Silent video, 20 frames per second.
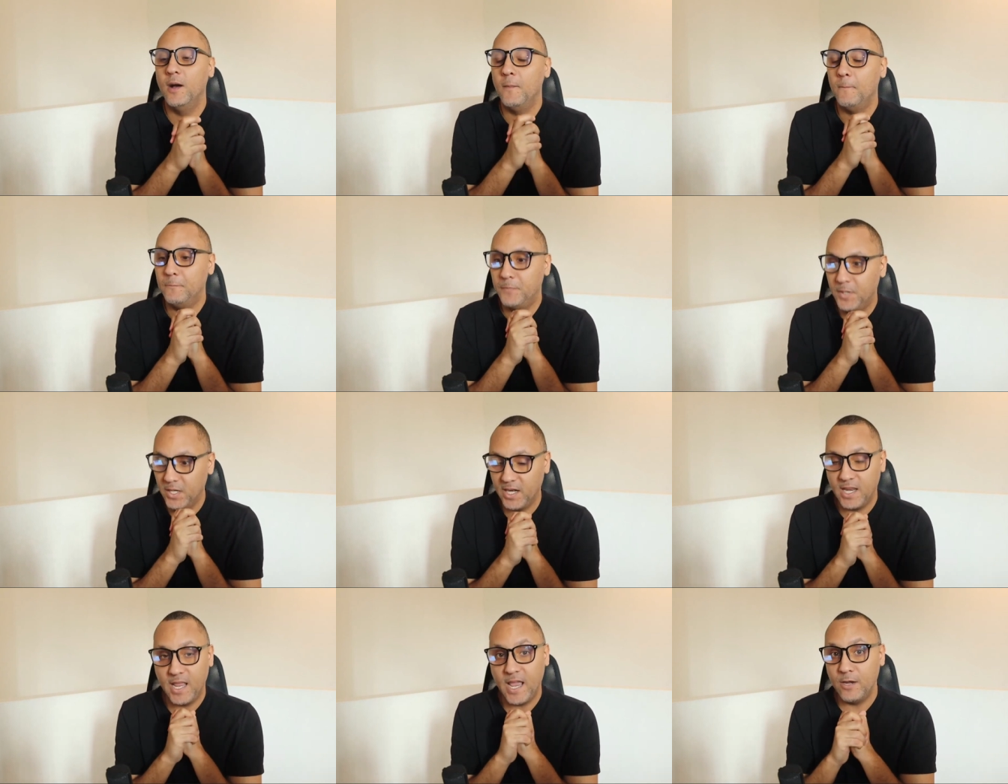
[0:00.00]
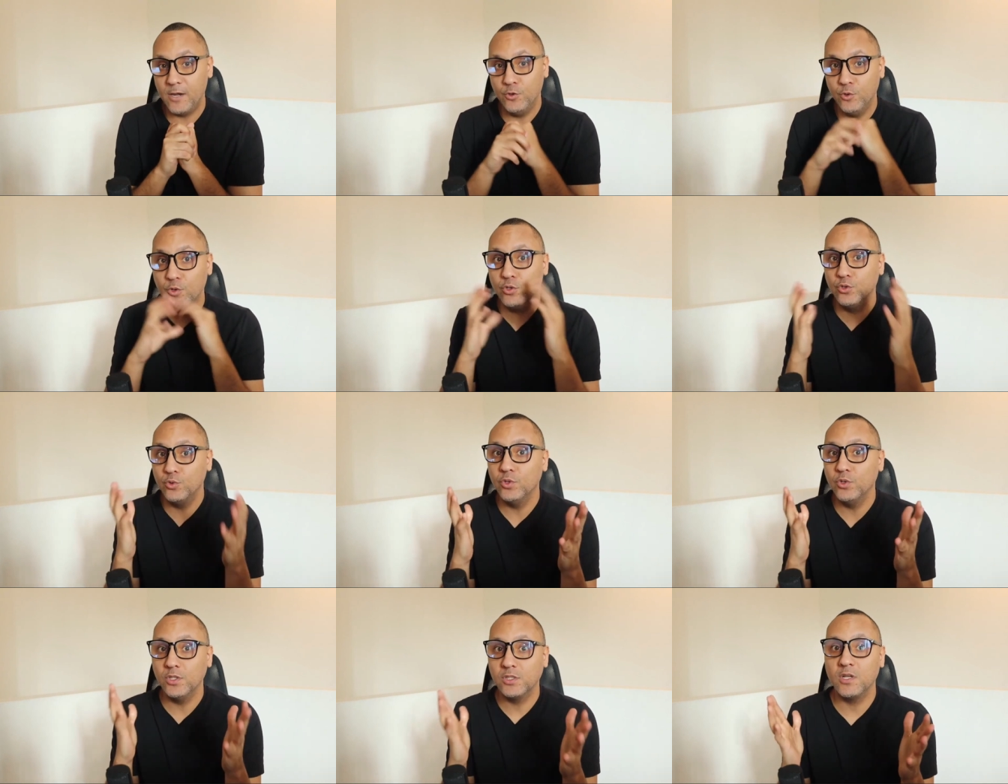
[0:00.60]
But again, you could do
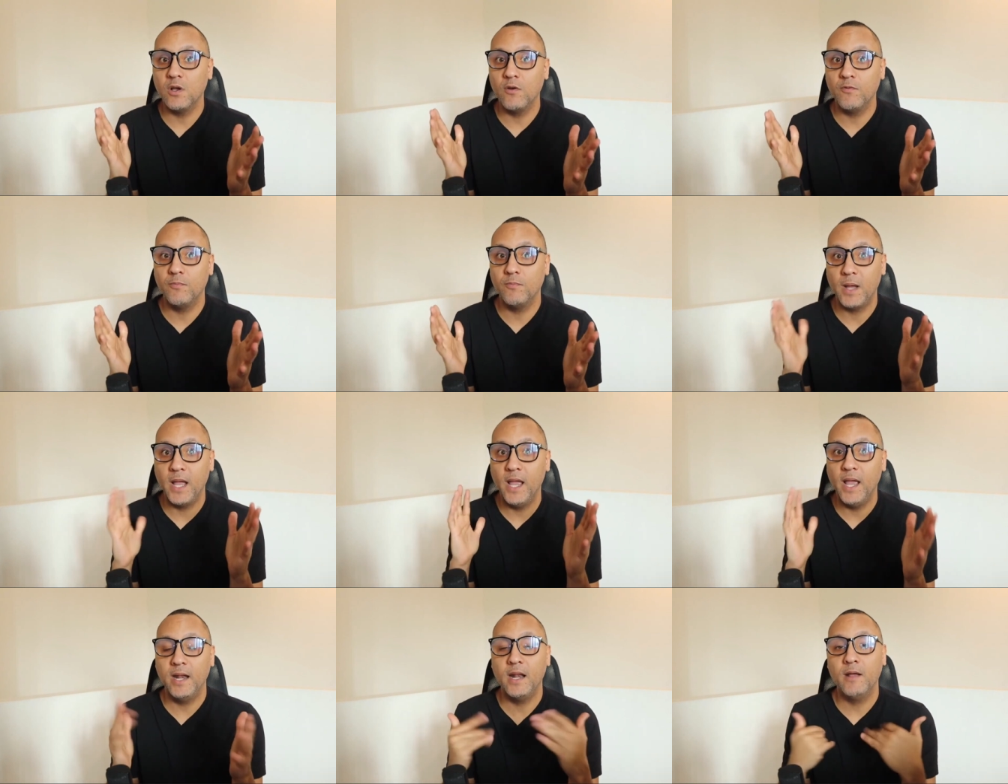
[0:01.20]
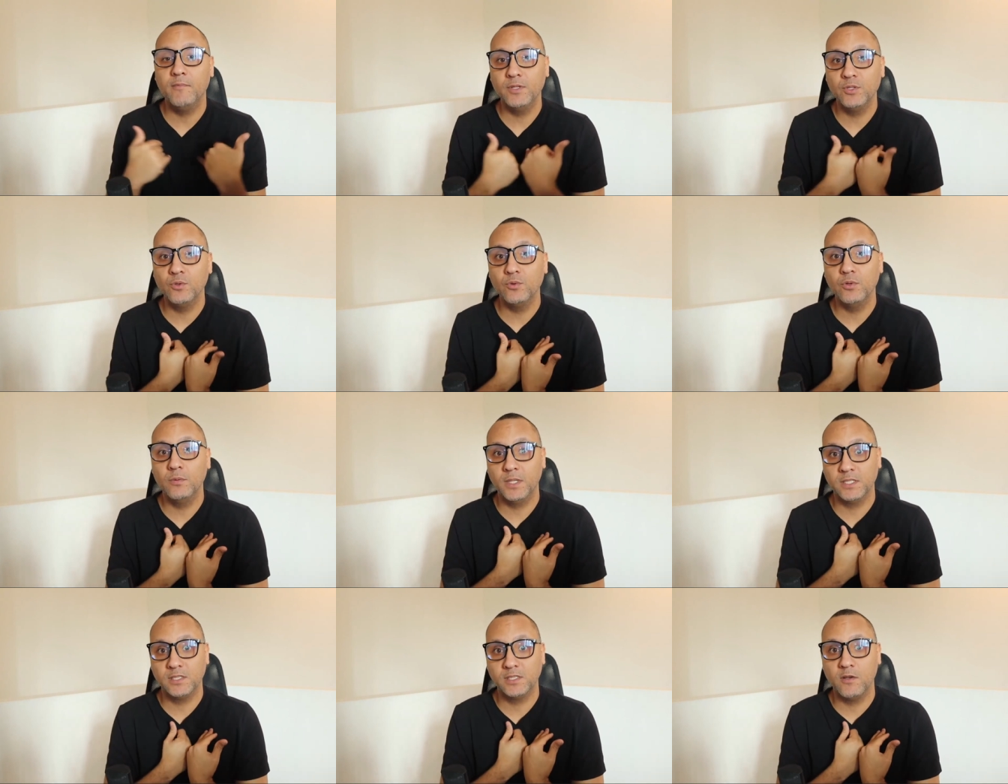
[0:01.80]
it yourself by hand. I've been doing it
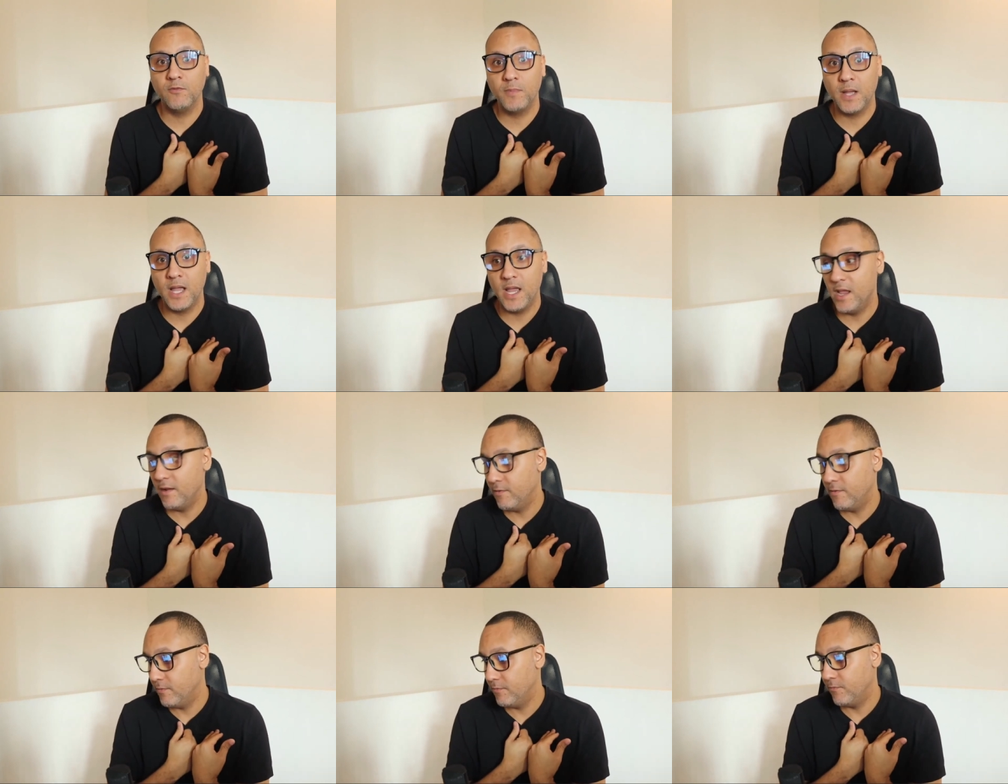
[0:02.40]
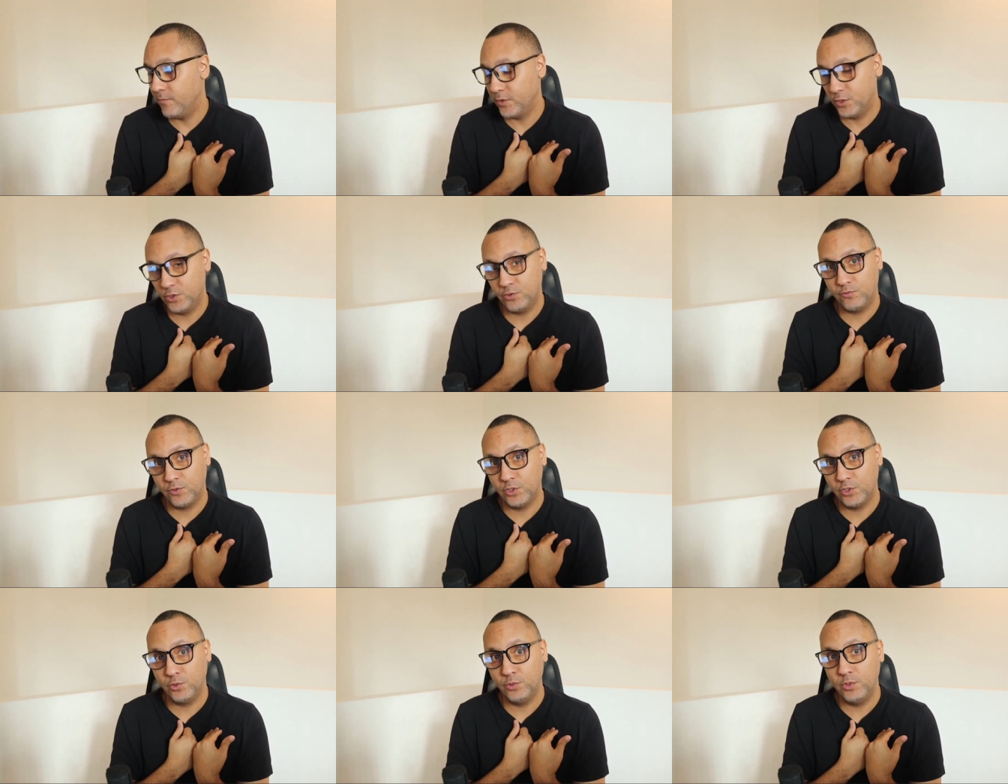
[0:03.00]
myself by hand for, for
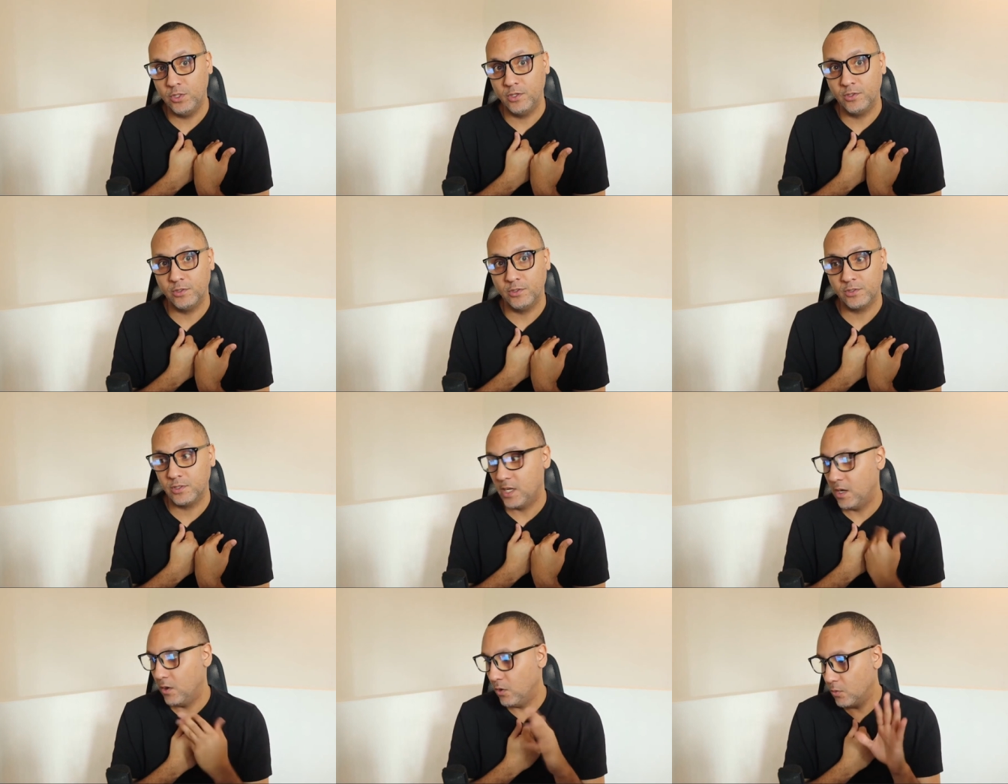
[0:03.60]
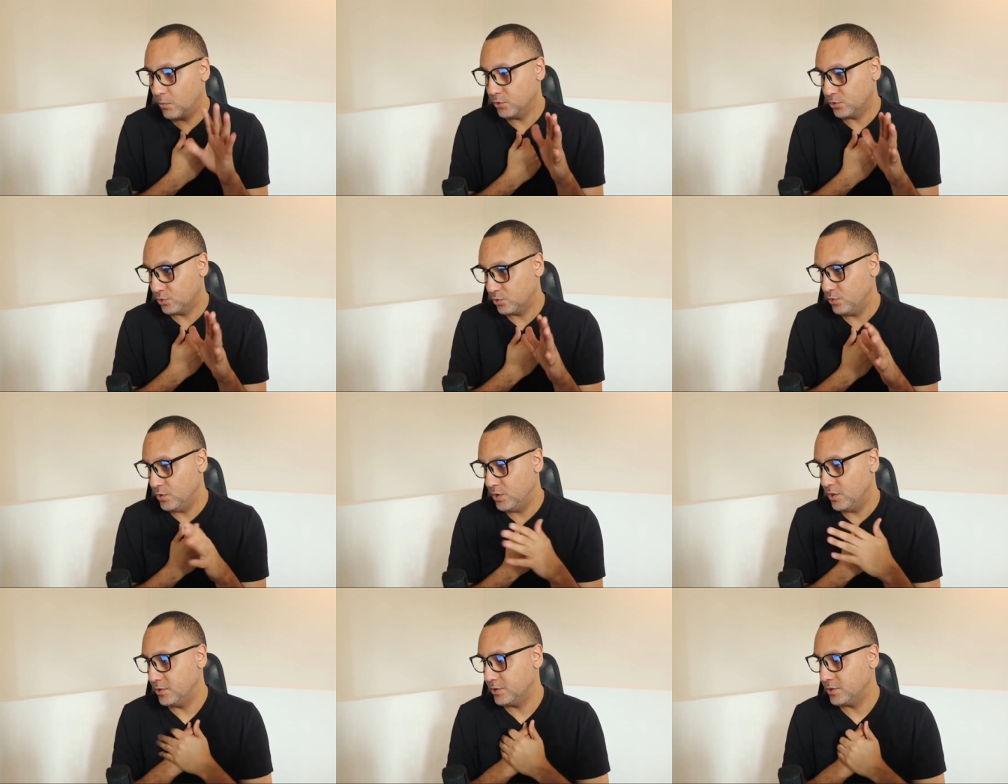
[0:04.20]
two years now, almost two
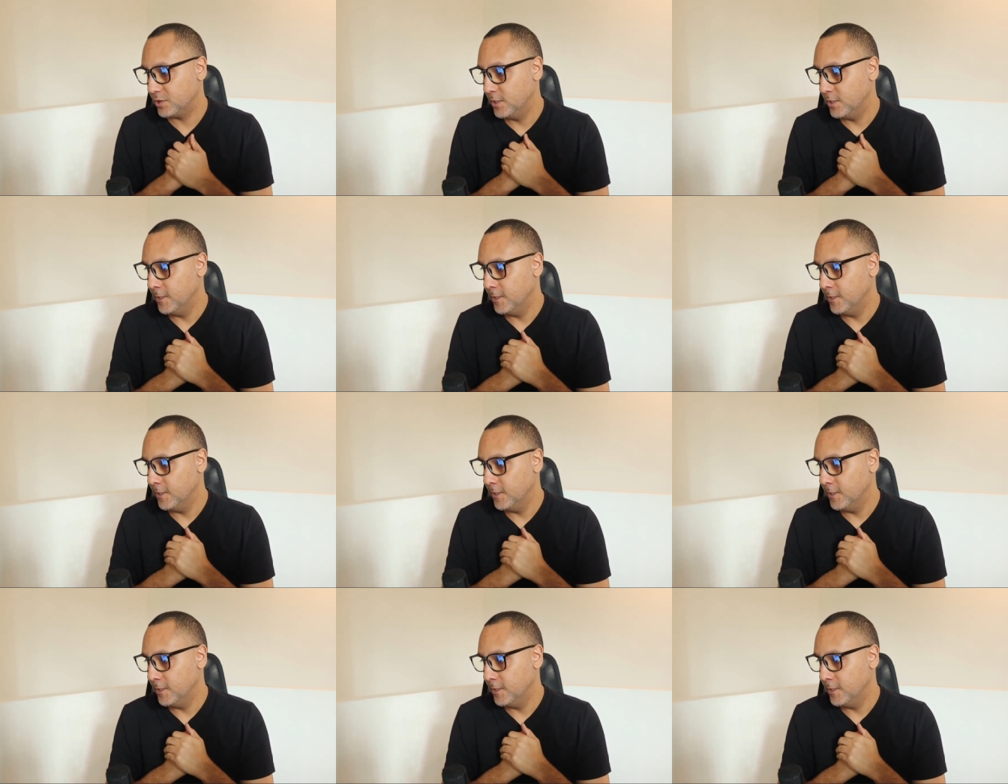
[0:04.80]
years.